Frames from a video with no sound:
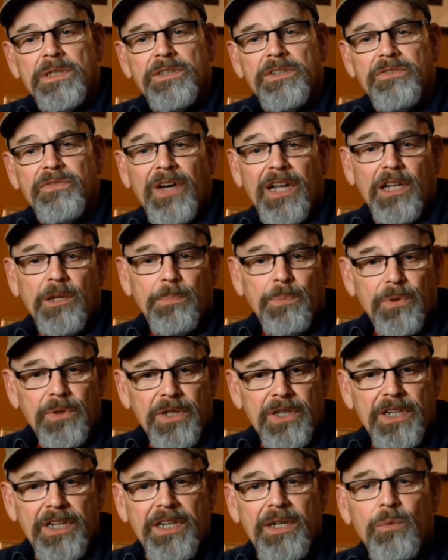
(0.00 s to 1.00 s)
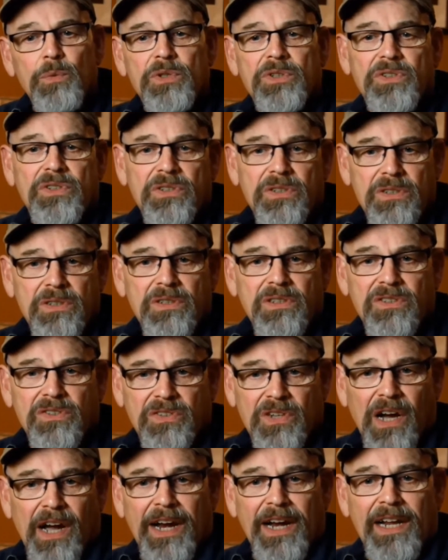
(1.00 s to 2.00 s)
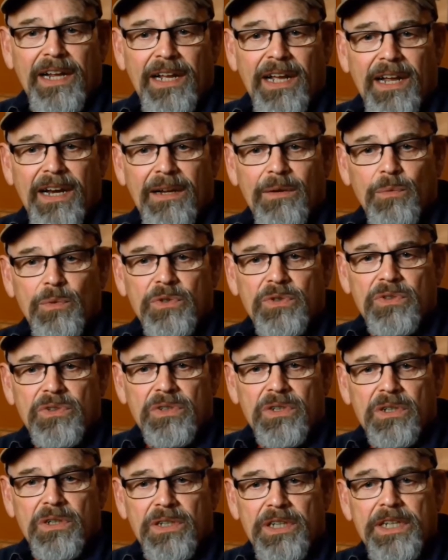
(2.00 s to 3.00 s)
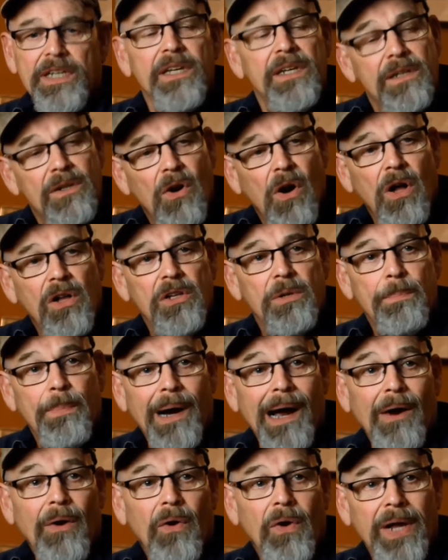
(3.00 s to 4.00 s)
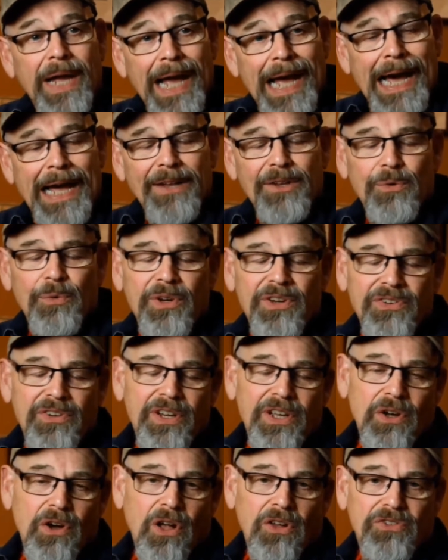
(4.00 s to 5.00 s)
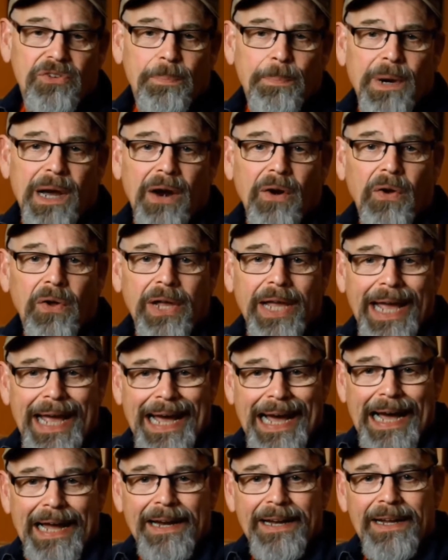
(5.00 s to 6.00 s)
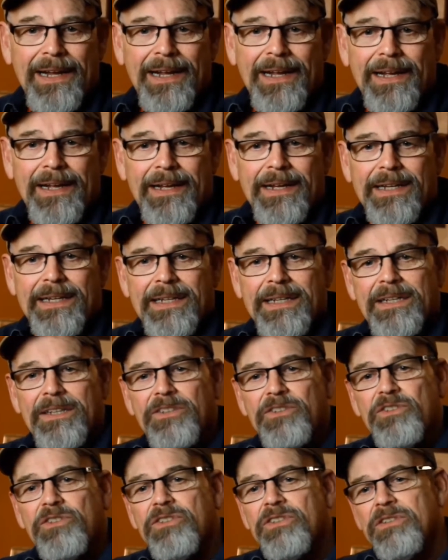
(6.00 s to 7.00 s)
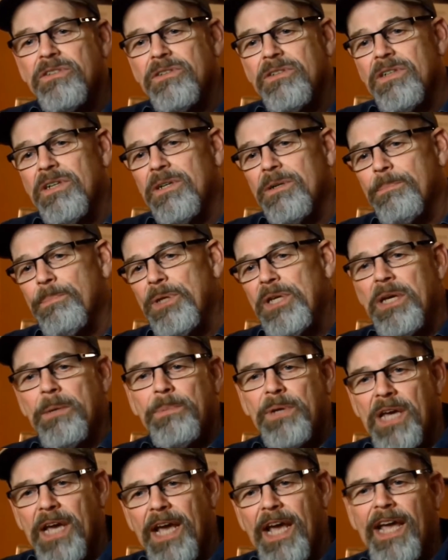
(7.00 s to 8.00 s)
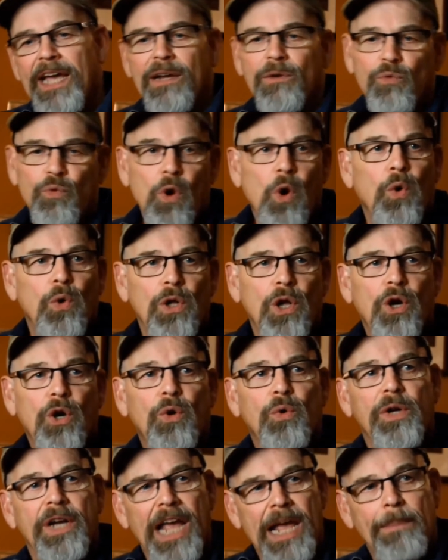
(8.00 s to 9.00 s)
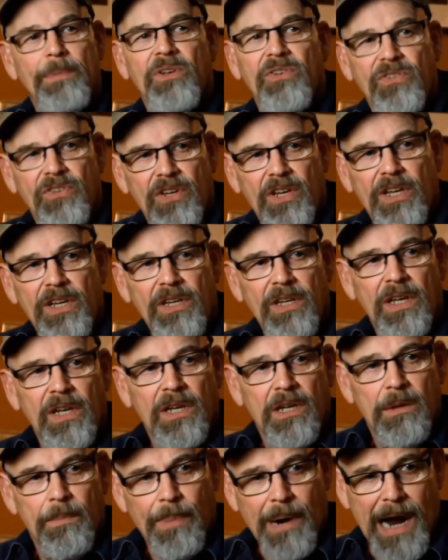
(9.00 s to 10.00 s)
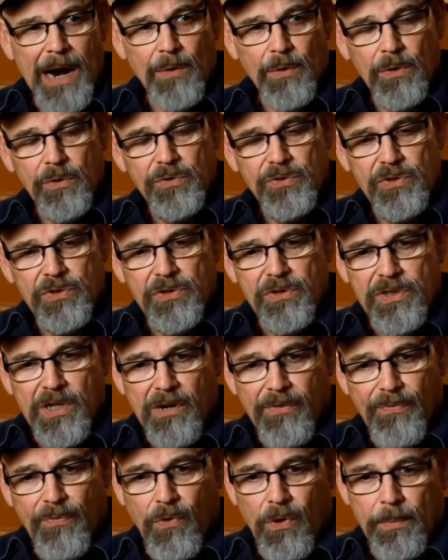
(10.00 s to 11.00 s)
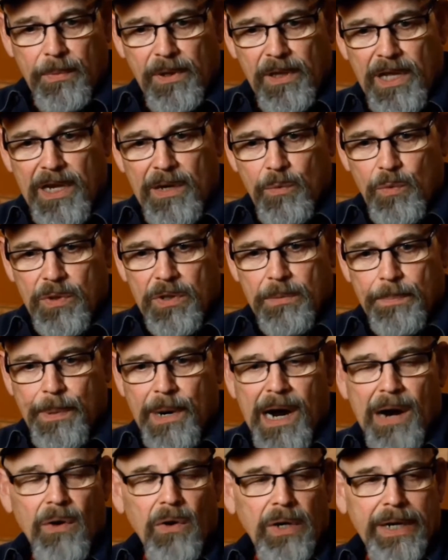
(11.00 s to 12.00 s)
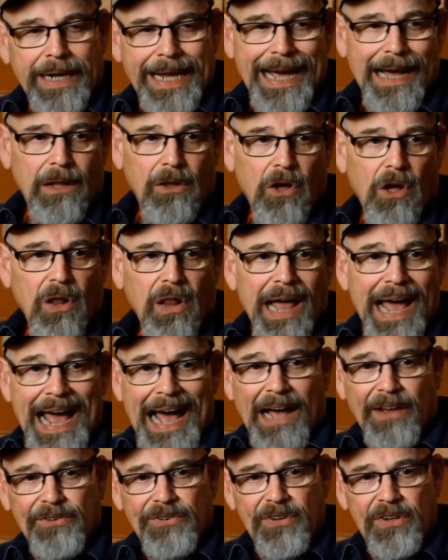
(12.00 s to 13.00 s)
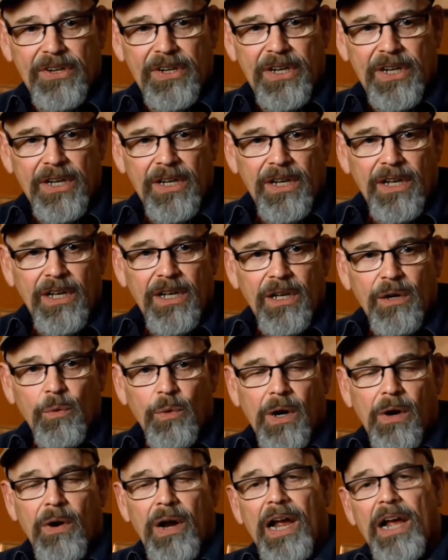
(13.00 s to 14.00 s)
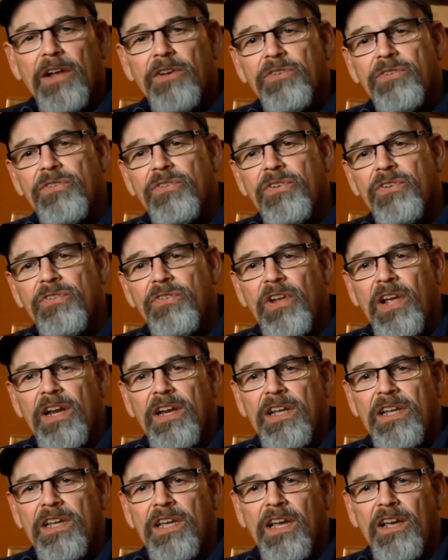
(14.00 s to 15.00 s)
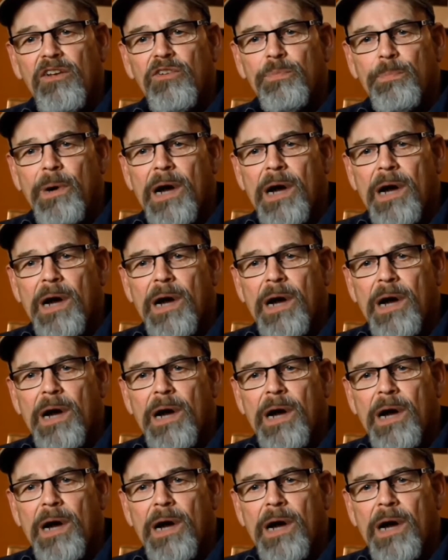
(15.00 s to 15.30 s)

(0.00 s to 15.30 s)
developer that he was designing, and it was he had called it PyroCat. And the reason he calls it PyroCat is PMK and Rollo and ABC Pyros, they're formulated with a pyrogallol acid, whereas Sandy King's